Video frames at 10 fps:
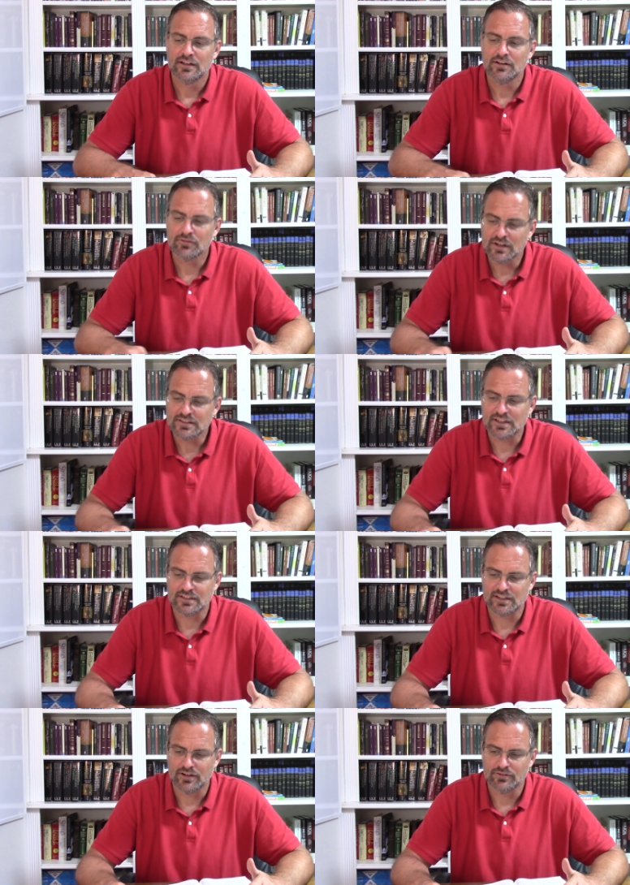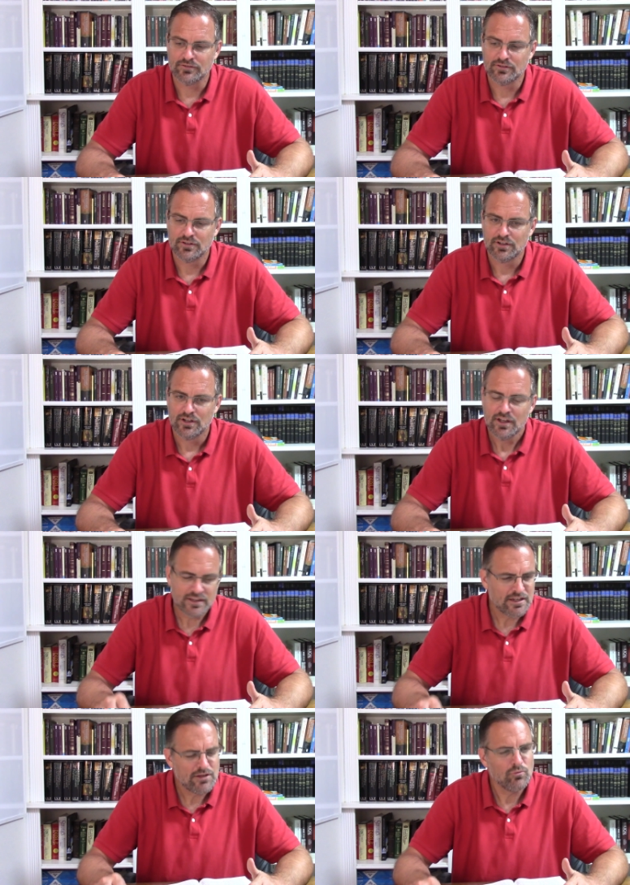Now, write that down.
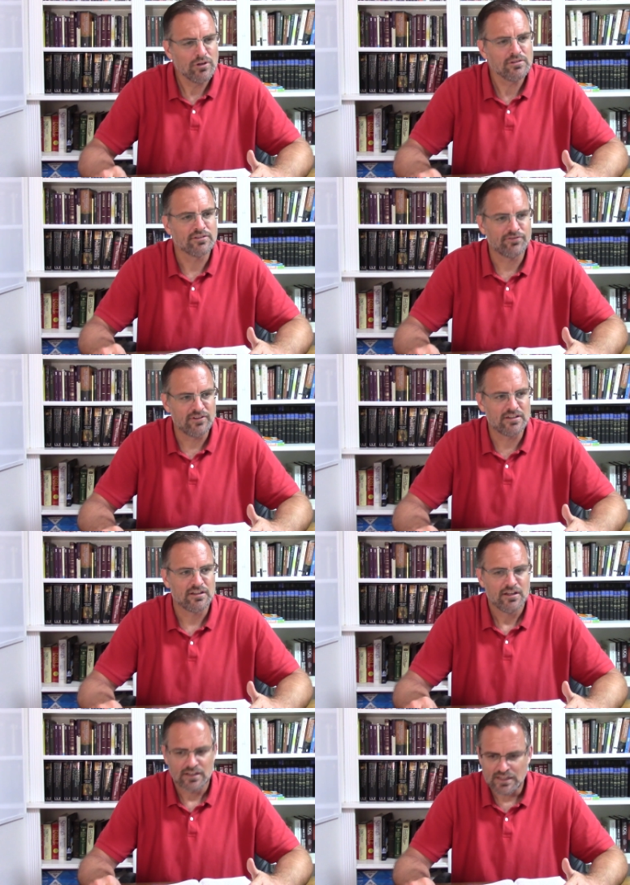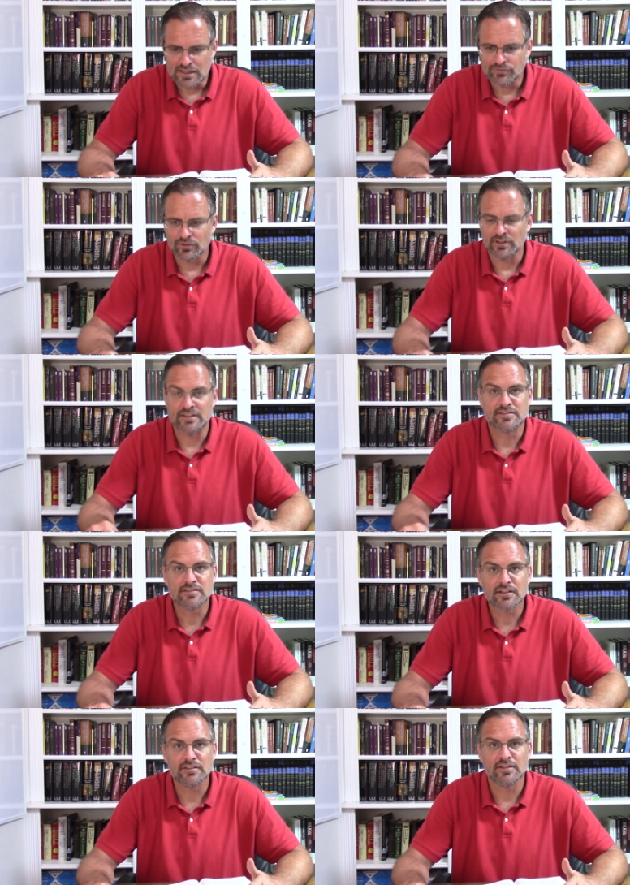That He will defeat evil and
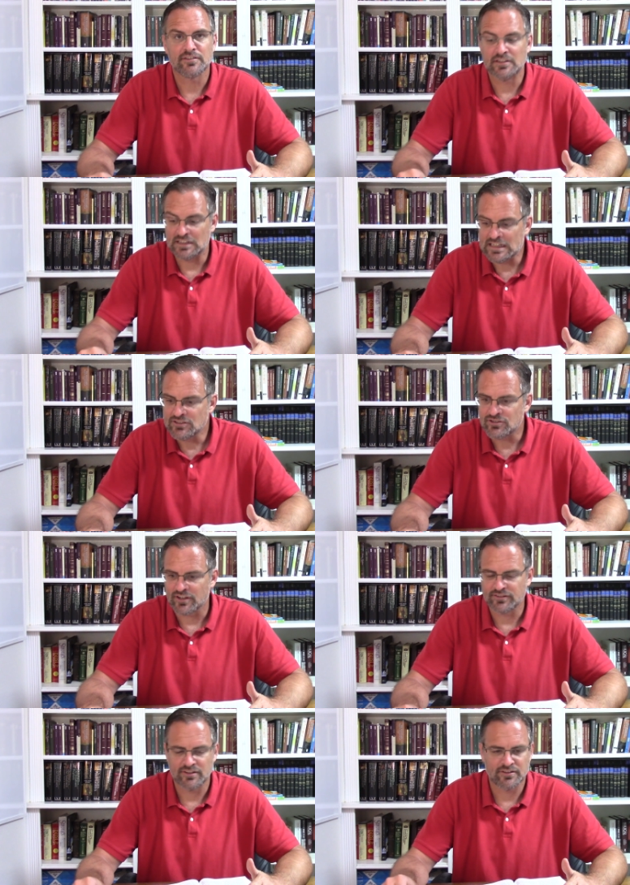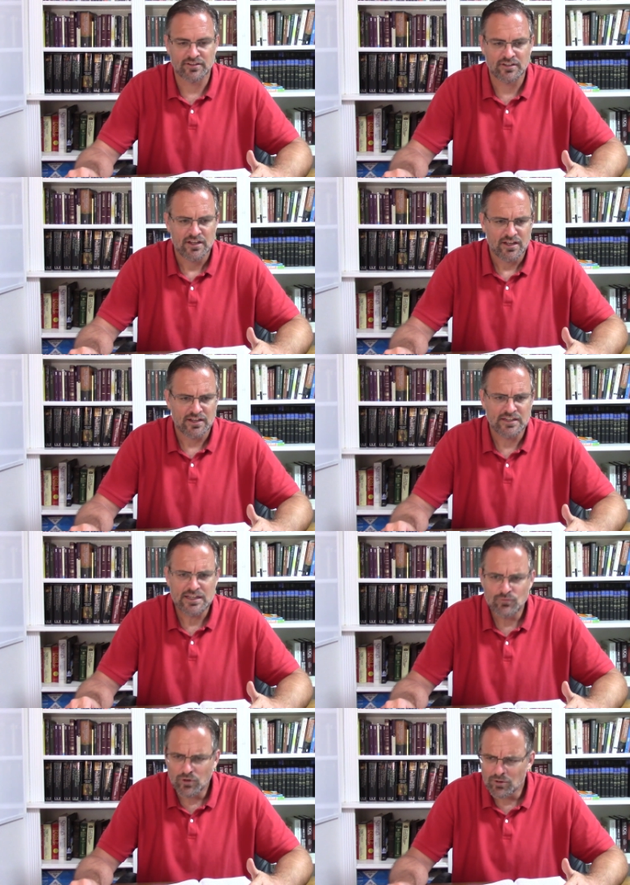sickness and injustice, and
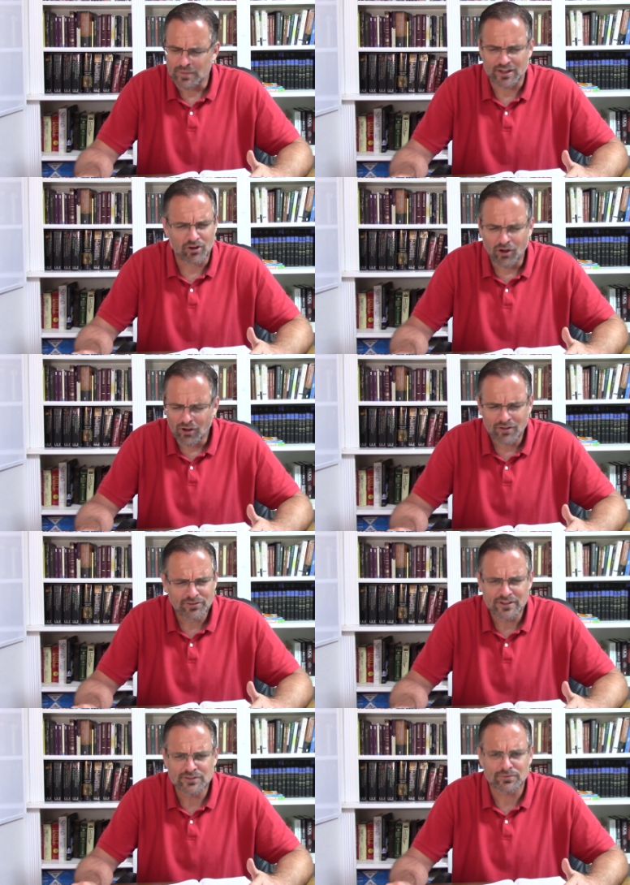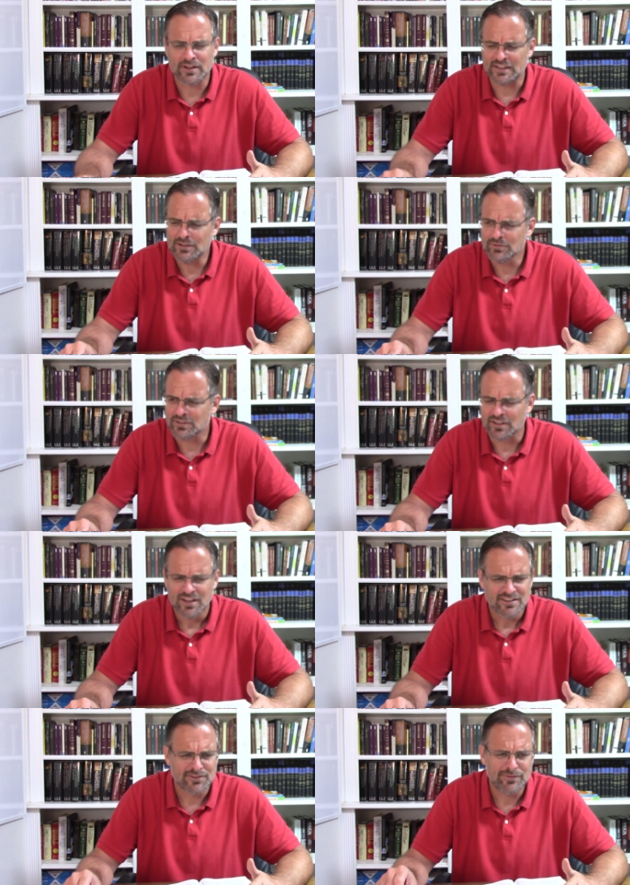He will make all things right, and He will
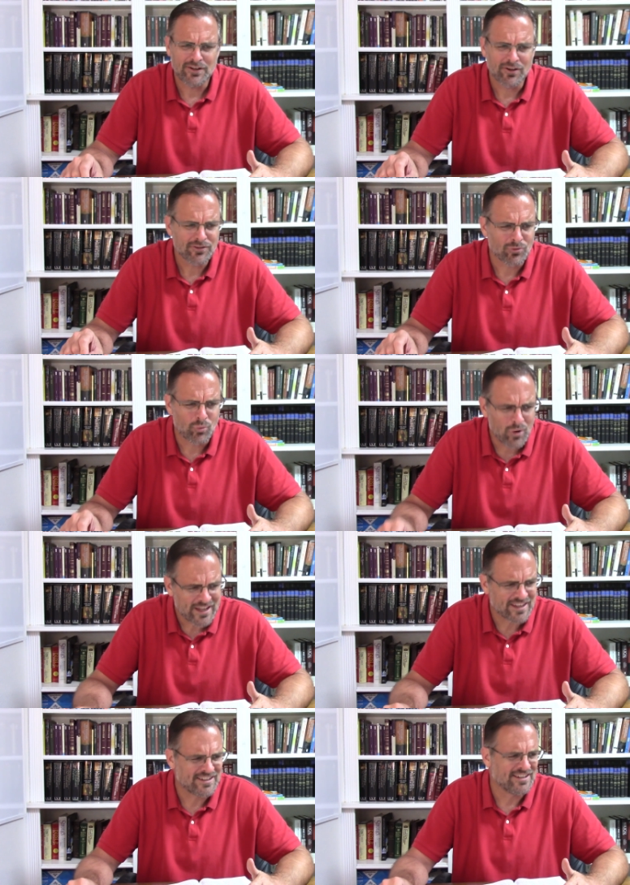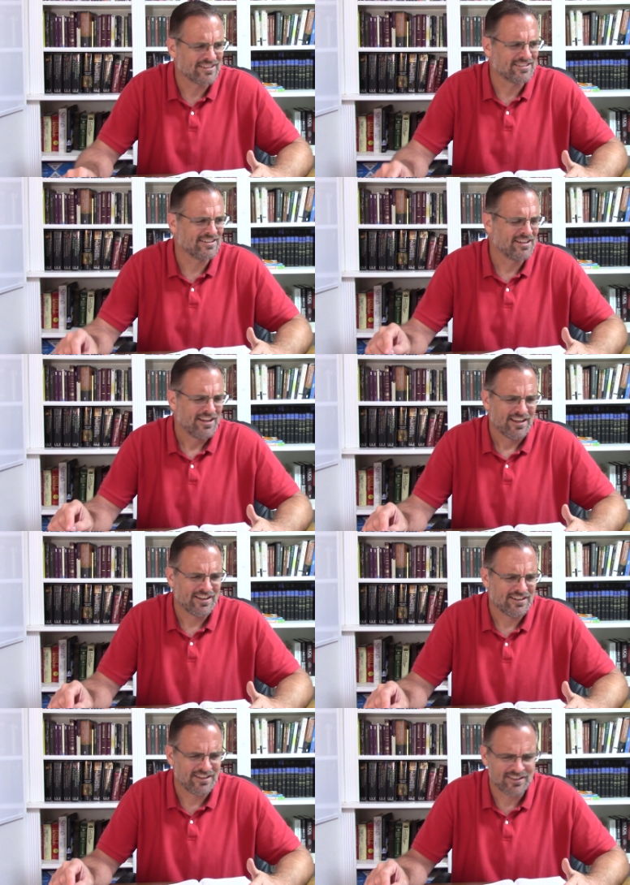defeat all the wickedness and
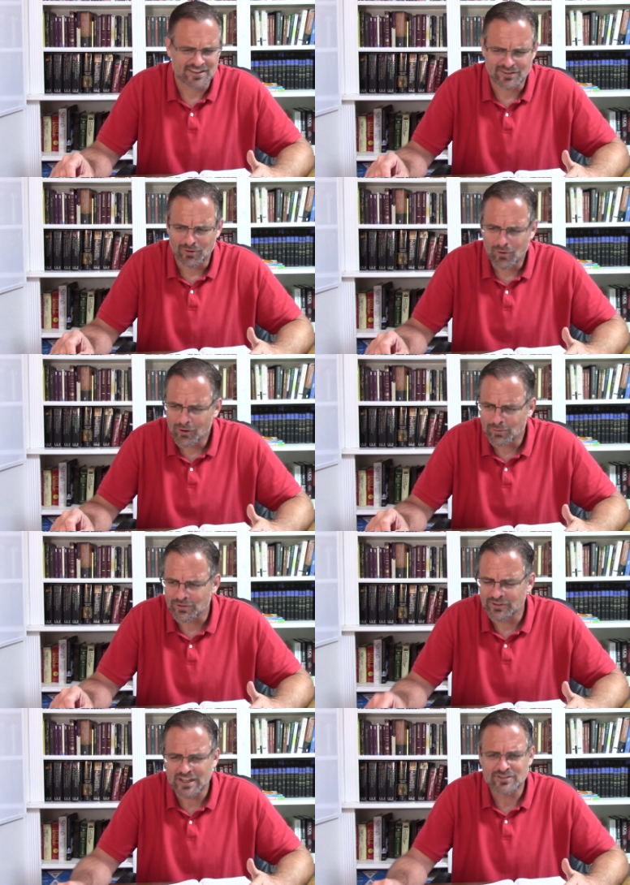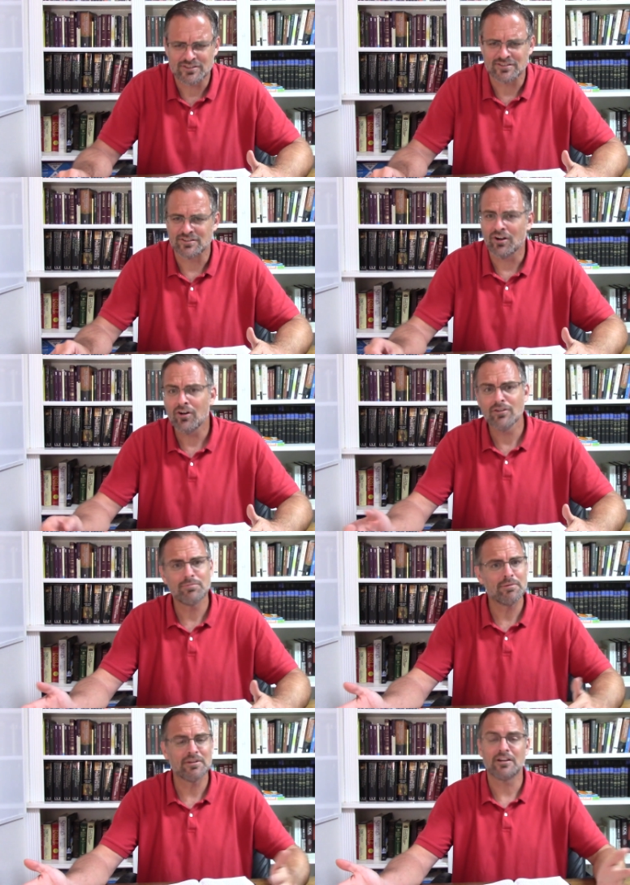the horrible nations, and all the
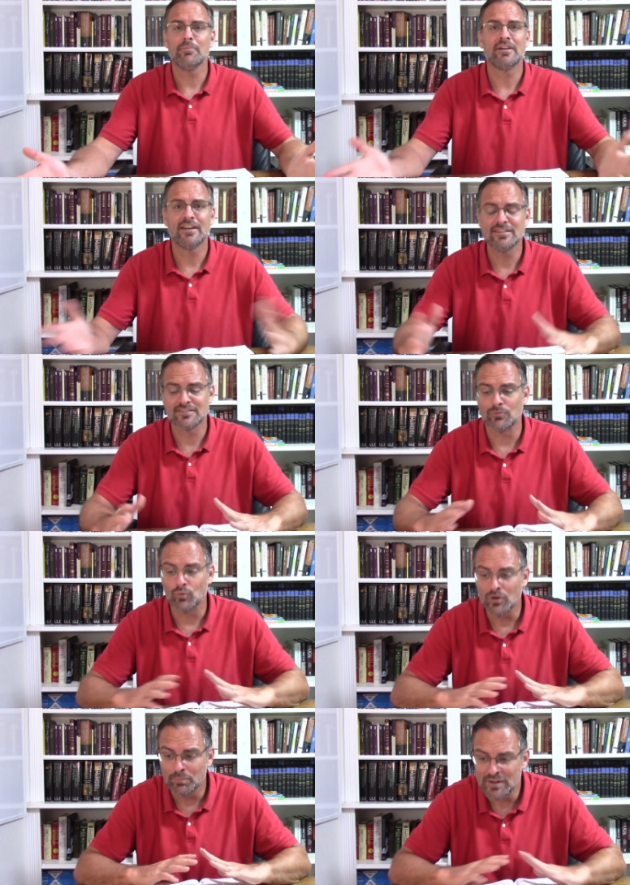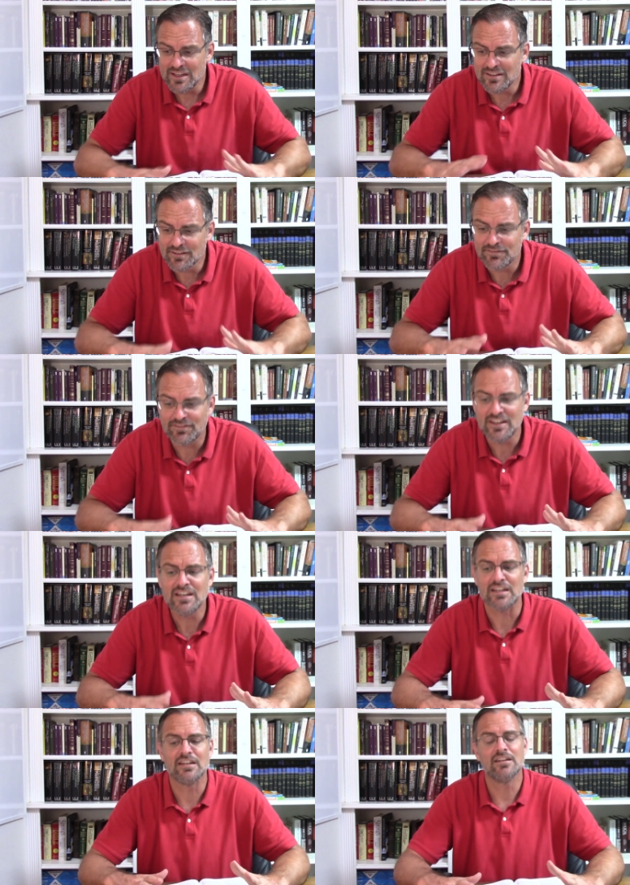people that come against them will be
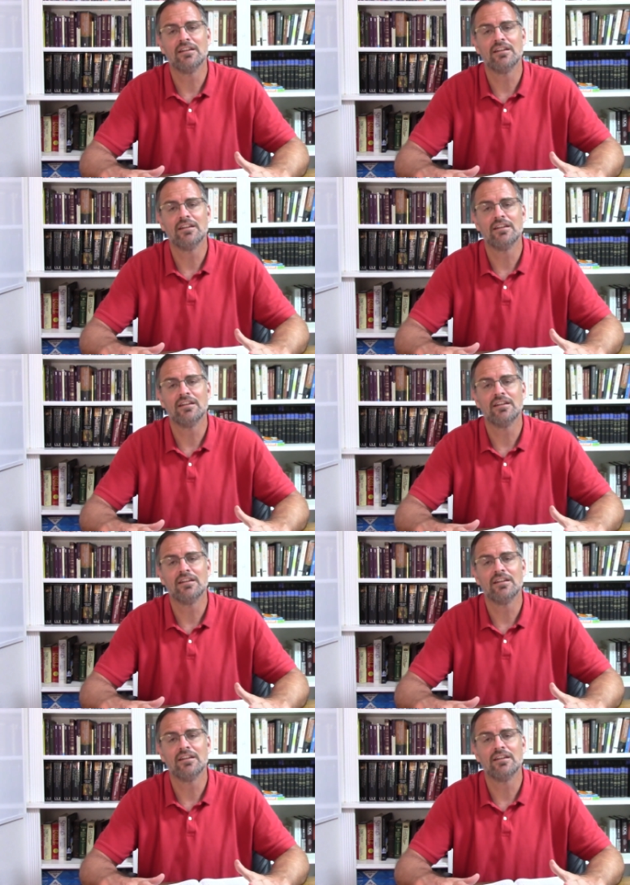defeated.